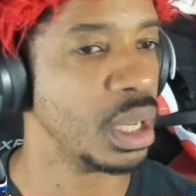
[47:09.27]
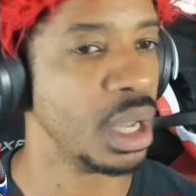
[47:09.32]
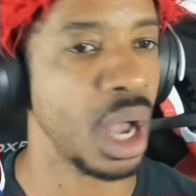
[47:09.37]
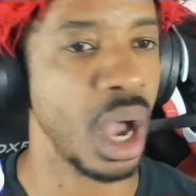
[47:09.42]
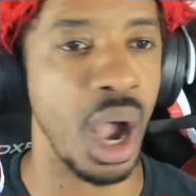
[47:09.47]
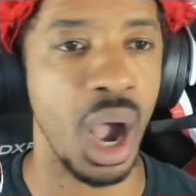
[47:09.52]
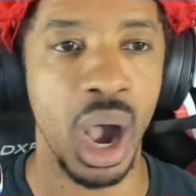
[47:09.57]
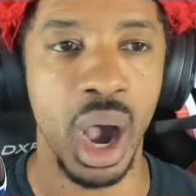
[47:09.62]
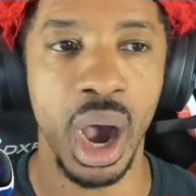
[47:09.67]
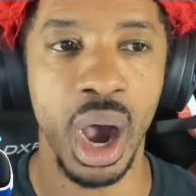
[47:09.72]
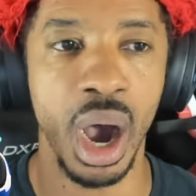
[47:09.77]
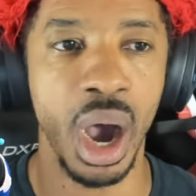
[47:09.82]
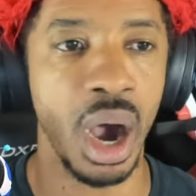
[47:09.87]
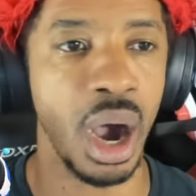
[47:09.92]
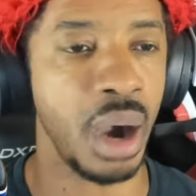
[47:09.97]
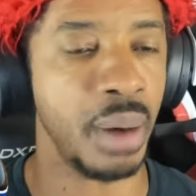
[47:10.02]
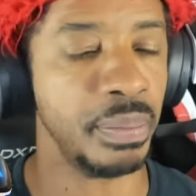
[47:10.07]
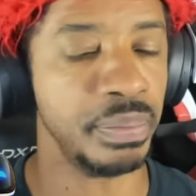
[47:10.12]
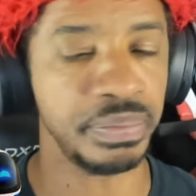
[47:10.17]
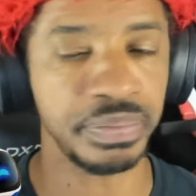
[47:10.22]

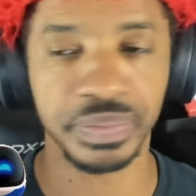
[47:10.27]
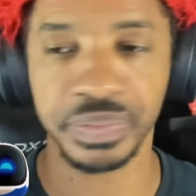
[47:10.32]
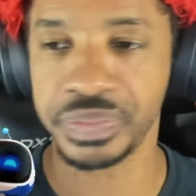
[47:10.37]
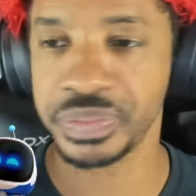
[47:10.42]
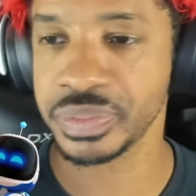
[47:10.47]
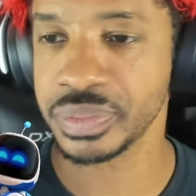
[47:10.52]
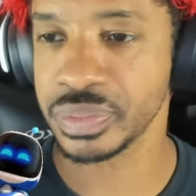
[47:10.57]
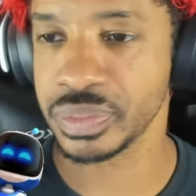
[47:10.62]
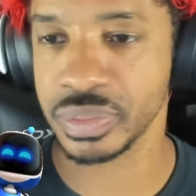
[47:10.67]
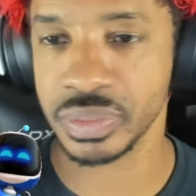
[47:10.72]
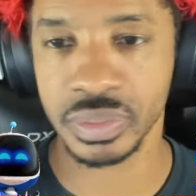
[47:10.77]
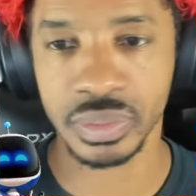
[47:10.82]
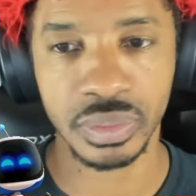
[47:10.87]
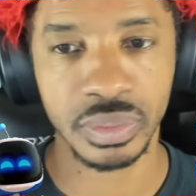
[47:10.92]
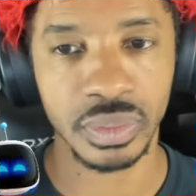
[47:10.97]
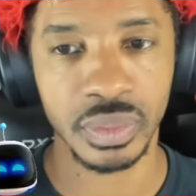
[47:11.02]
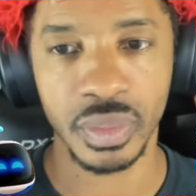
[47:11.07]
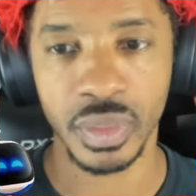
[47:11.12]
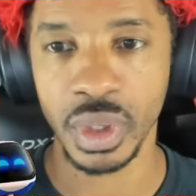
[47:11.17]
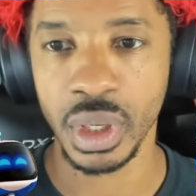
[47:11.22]
Um,
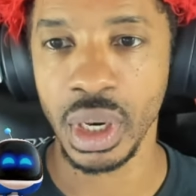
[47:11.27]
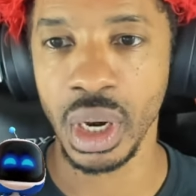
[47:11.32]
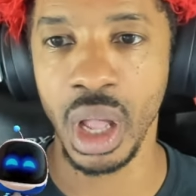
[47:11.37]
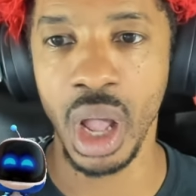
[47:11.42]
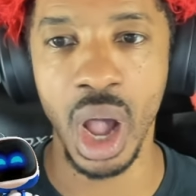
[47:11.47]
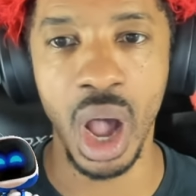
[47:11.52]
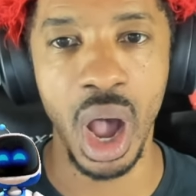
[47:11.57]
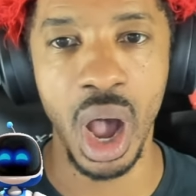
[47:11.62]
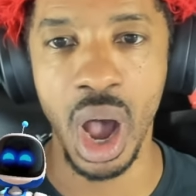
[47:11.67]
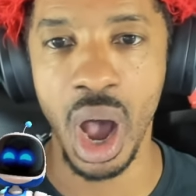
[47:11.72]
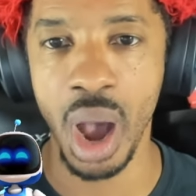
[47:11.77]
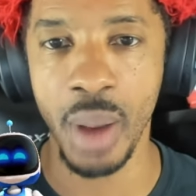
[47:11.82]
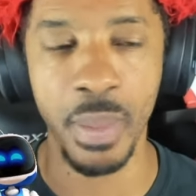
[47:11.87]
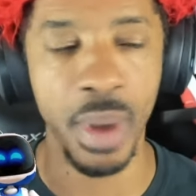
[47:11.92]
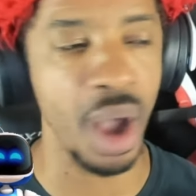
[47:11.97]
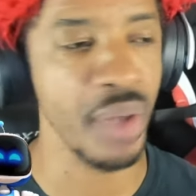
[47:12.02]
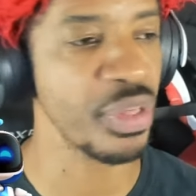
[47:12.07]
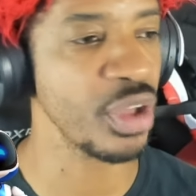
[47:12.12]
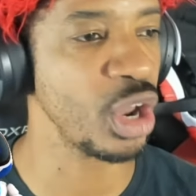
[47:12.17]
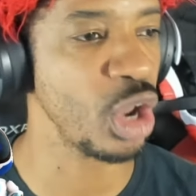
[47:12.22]
um,
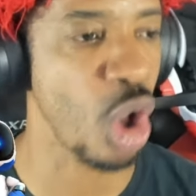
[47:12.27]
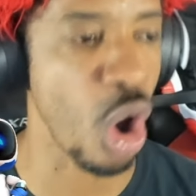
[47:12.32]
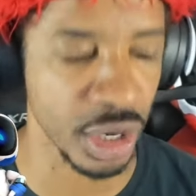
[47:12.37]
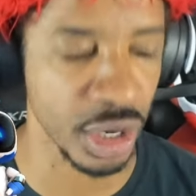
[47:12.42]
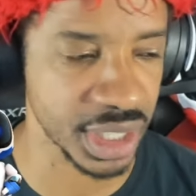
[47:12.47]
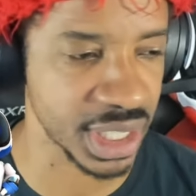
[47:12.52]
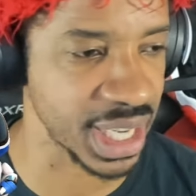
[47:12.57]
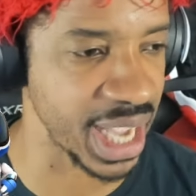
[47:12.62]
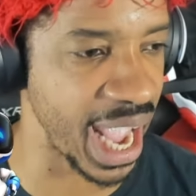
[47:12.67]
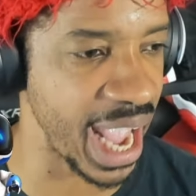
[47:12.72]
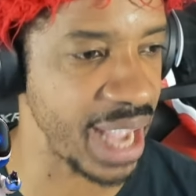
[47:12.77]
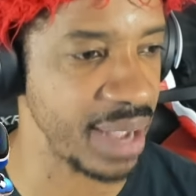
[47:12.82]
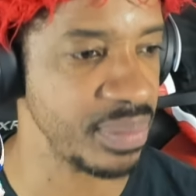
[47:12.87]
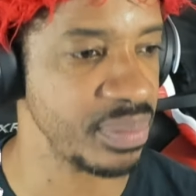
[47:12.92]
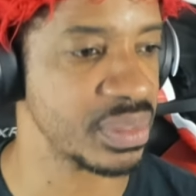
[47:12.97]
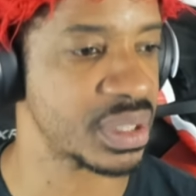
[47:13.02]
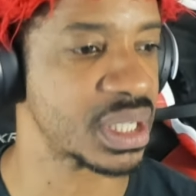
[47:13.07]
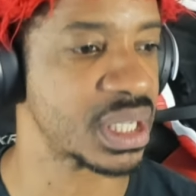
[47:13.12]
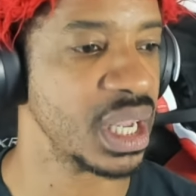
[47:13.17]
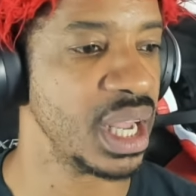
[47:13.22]
other launch
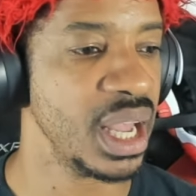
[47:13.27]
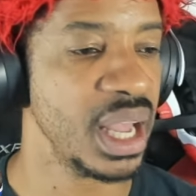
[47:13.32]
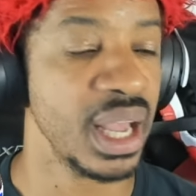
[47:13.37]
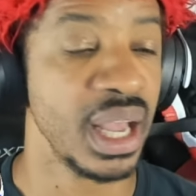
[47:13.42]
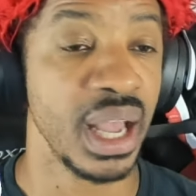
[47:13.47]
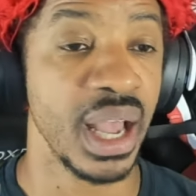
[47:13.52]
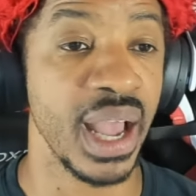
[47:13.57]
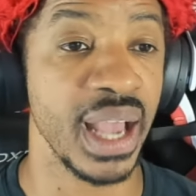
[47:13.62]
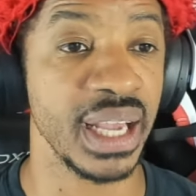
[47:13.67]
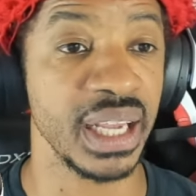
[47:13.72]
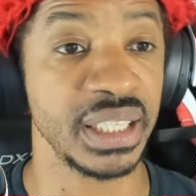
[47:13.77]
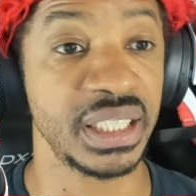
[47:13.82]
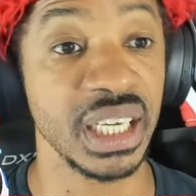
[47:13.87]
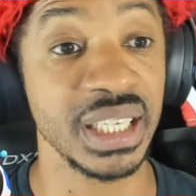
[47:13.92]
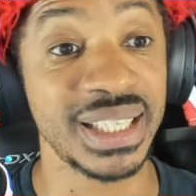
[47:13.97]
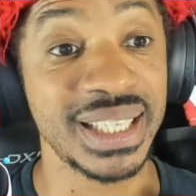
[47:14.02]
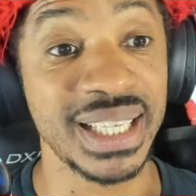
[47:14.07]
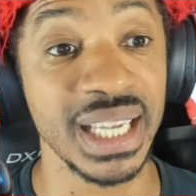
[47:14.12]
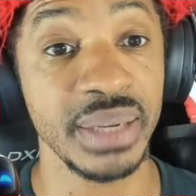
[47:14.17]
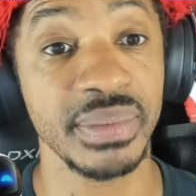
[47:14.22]
games, it
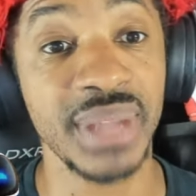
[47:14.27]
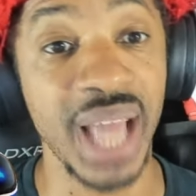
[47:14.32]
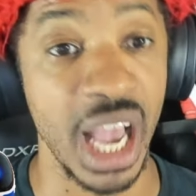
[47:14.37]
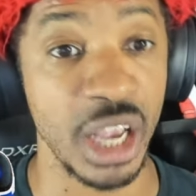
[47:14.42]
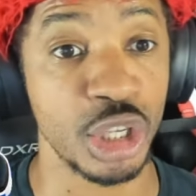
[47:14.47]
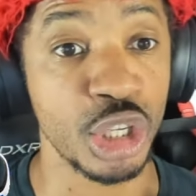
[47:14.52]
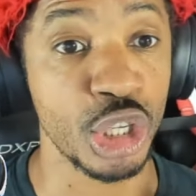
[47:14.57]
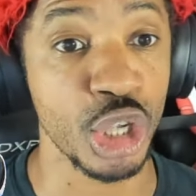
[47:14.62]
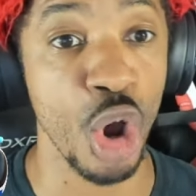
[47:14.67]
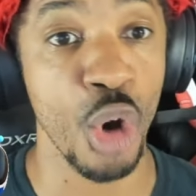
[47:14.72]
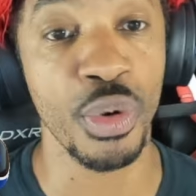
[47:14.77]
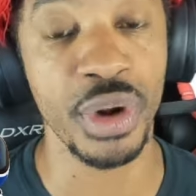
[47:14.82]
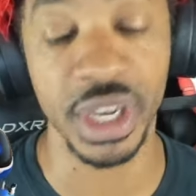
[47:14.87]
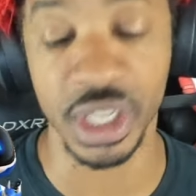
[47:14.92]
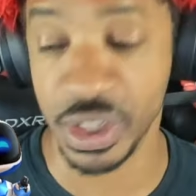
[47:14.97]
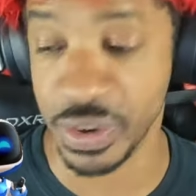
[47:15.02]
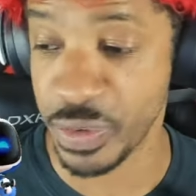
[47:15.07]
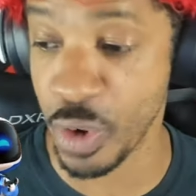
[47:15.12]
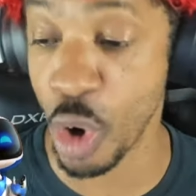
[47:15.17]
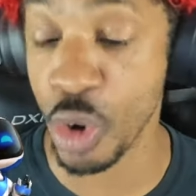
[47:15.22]
just seems like Sony
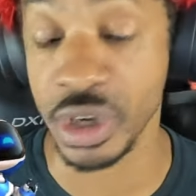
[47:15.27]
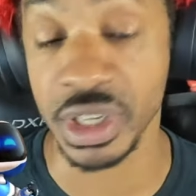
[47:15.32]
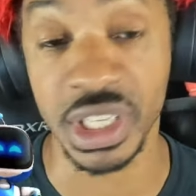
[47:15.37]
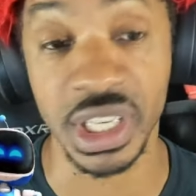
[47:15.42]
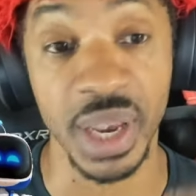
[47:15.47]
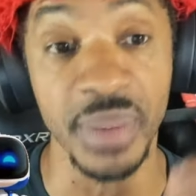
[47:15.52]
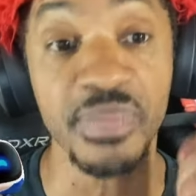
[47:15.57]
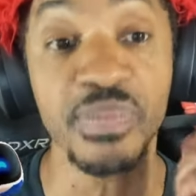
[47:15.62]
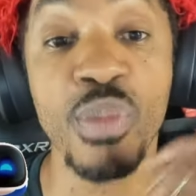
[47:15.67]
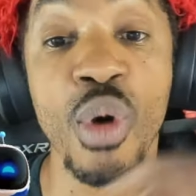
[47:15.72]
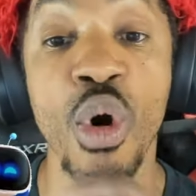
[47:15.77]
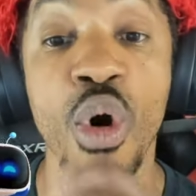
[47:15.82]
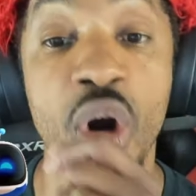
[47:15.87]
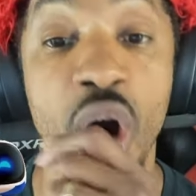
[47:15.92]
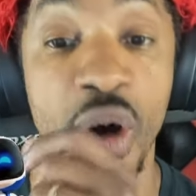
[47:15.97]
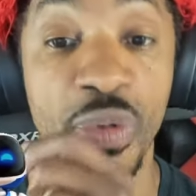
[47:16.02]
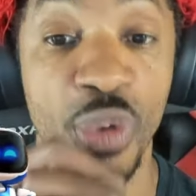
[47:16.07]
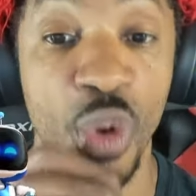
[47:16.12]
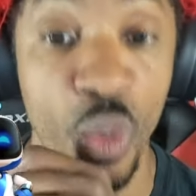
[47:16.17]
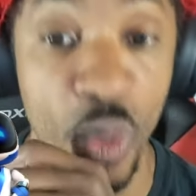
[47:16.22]
is focusing more
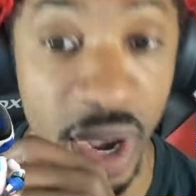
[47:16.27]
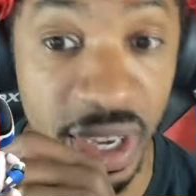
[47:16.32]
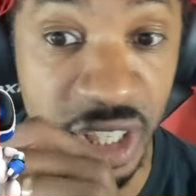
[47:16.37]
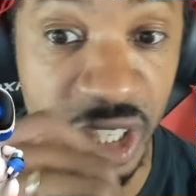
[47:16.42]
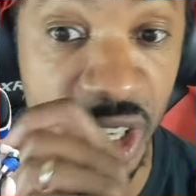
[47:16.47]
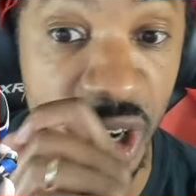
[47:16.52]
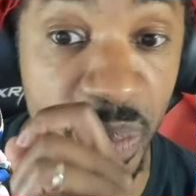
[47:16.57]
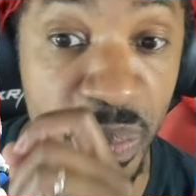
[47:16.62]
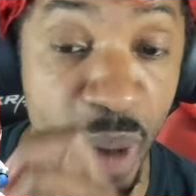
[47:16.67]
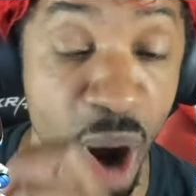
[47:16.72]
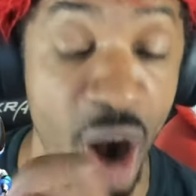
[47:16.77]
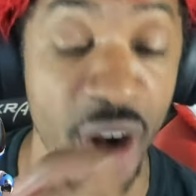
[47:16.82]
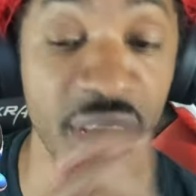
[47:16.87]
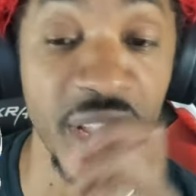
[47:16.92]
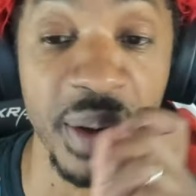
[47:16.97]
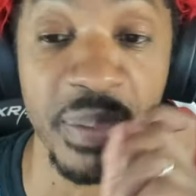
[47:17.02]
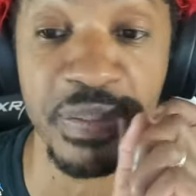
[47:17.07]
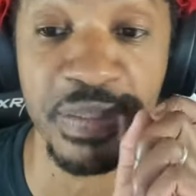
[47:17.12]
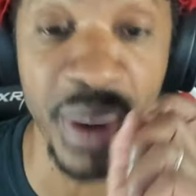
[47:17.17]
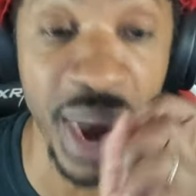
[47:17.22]
on the Western
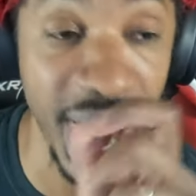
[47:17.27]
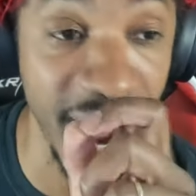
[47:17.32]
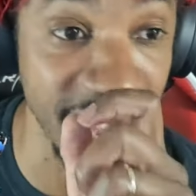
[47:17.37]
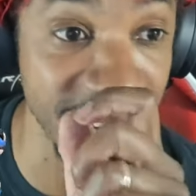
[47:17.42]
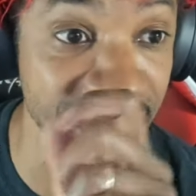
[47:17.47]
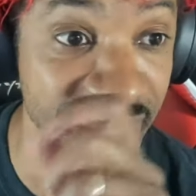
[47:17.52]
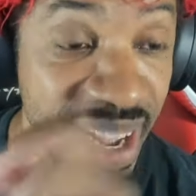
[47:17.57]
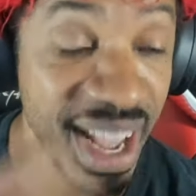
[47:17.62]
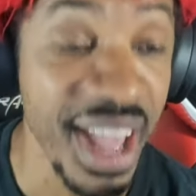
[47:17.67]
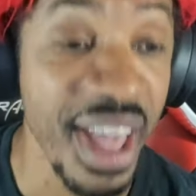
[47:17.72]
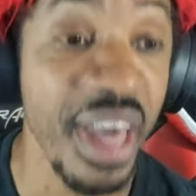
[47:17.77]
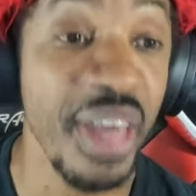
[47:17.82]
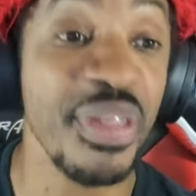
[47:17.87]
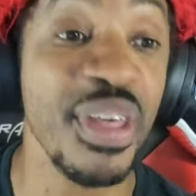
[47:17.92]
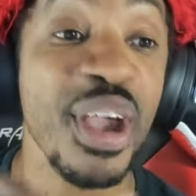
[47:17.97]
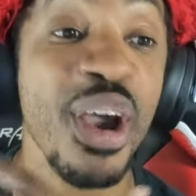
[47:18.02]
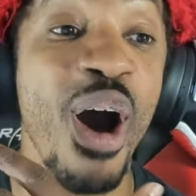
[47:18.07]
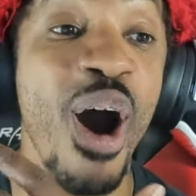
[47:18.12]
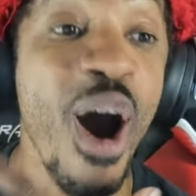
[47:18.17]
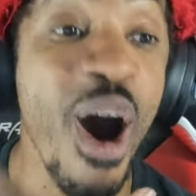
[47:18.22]
market, but
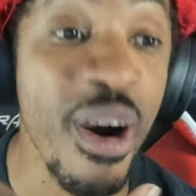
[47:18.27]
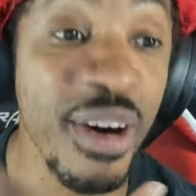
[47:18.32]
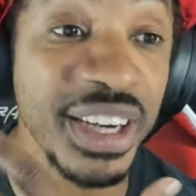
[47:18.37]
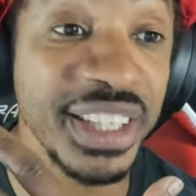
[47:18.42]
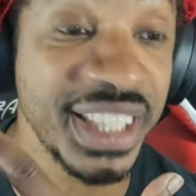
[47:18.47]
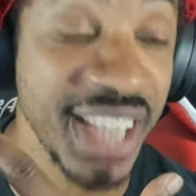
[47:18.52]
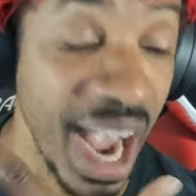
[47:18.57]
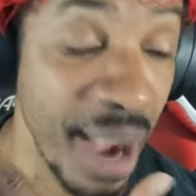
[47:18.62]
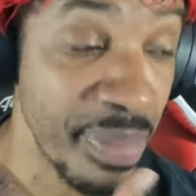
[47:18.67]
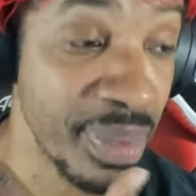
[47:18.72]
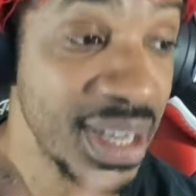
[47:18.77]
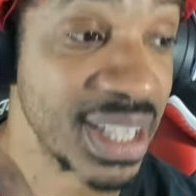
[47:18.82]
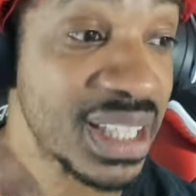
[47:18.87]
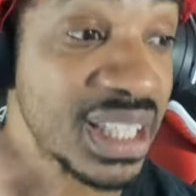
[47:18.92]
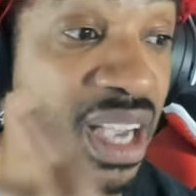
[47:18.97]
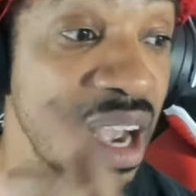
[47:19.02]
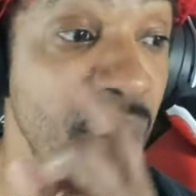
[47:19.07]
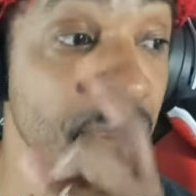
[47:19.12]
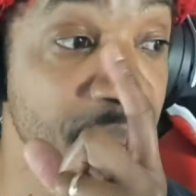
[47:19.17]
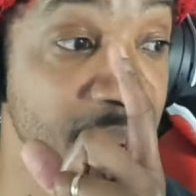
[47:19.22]
they are a Japanese
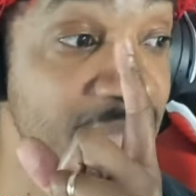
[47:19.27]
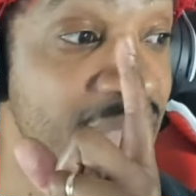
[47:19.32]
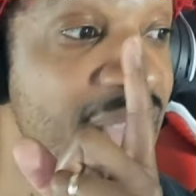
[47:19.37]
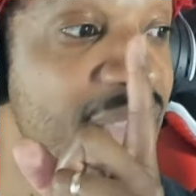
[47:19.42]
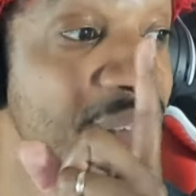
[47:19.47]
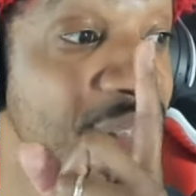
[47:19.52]
company.